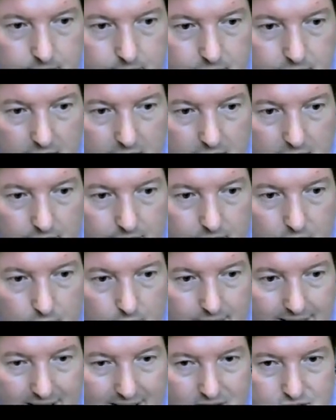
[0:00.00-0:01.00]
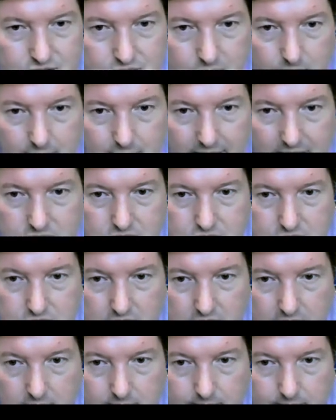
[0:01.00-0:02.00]
But the reaction
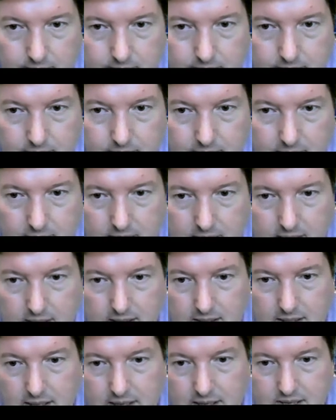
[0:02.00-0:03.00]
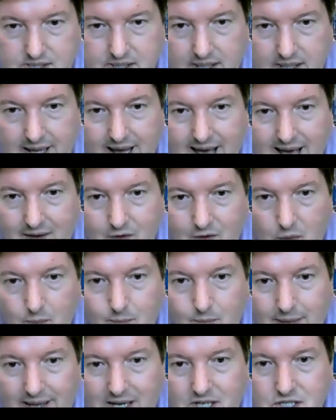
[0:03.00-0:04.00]
mixture is going to have a
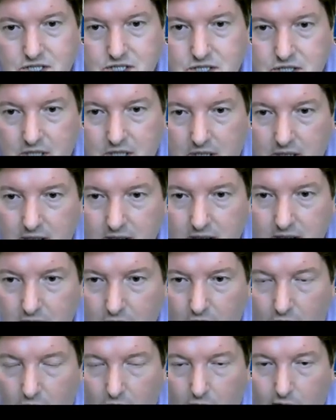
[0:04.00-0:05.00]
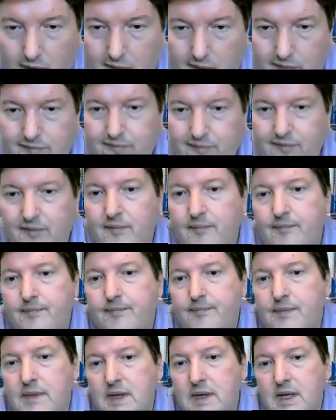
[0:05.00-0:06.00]
mixture of
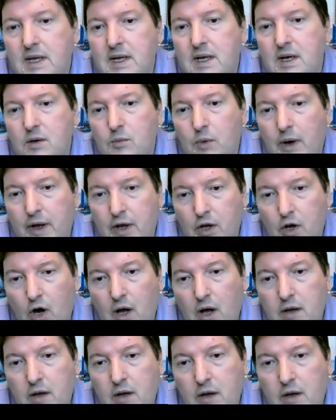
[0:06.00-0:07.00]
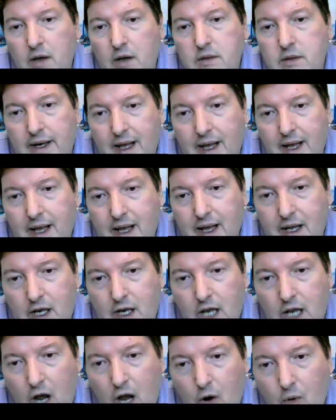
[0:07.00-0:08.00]
where you've got a
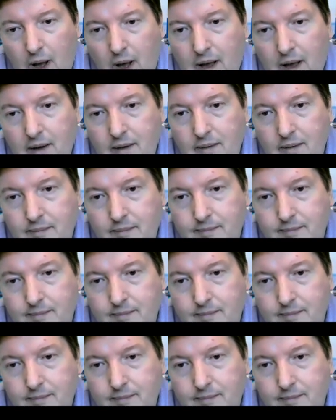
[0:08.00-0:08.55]
lower